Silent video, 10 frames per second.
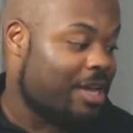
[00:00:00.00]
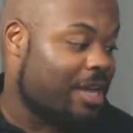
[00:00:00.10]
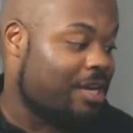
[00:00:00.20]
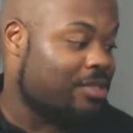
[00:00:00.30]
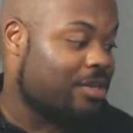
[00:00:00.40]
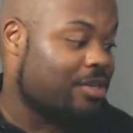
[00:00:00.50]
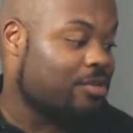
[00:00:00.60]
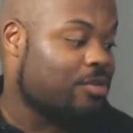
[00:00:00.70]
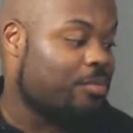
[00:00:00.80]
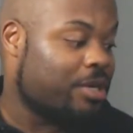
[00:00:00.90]
And it's on a
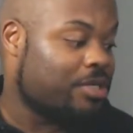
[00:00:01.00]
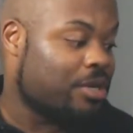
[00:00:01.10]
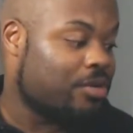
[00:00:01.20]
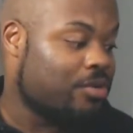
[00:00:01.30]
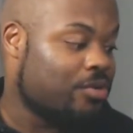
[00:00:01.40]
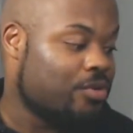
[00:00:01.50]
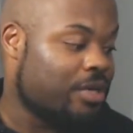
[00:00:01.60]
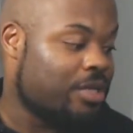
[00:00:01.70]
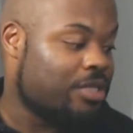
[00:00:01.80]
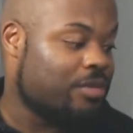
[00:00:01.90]
YouTube page called
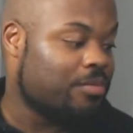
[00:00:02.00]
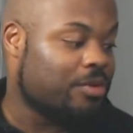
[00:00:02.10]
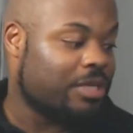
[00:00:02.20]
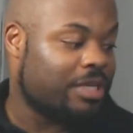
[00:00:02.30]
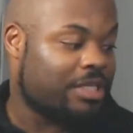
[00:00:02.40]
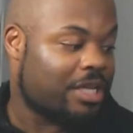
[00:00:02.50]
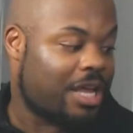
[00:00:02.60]
Who Is Het Mogelijk?